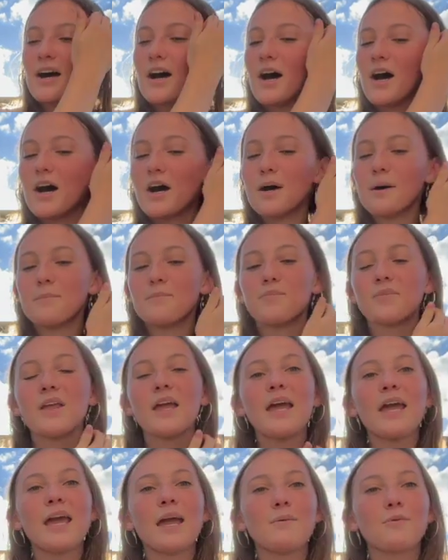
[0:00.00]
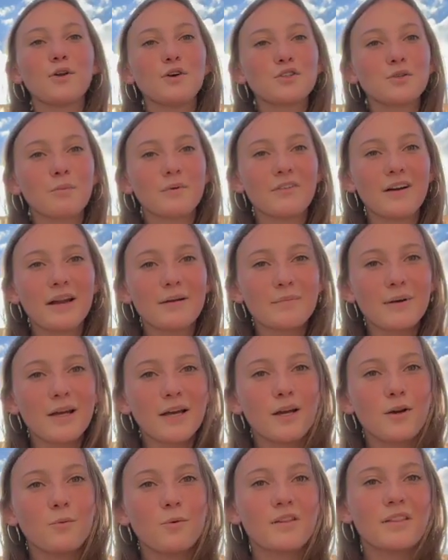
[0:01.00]
It would also provide
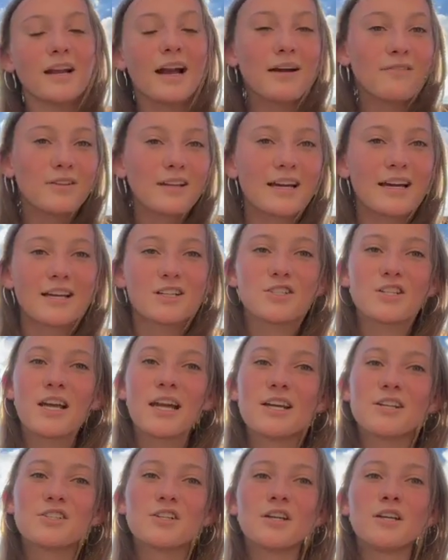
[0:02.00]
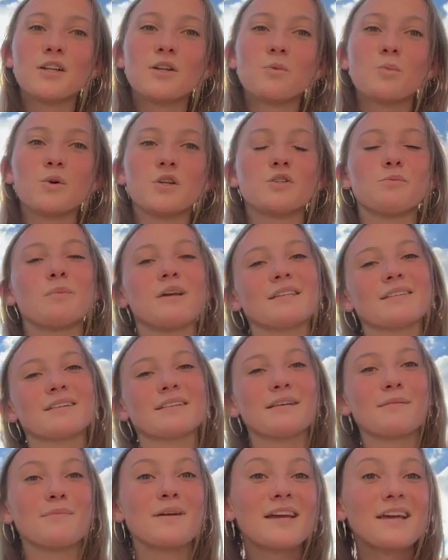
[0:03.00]
me with an Ivy League education, which
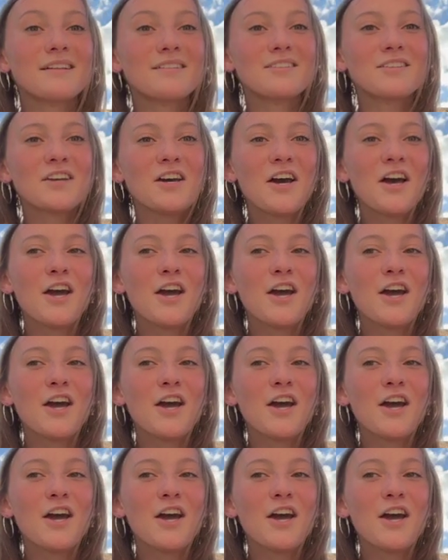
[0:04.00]
basically means,